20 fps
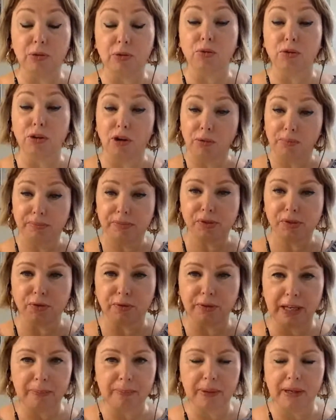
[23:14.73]
although I'm sort
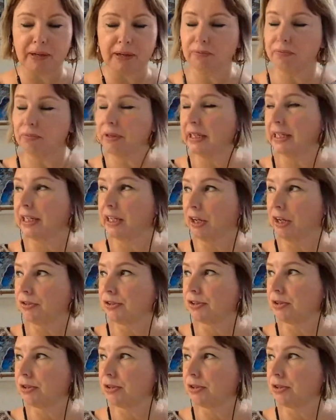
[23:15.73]
of keeping really close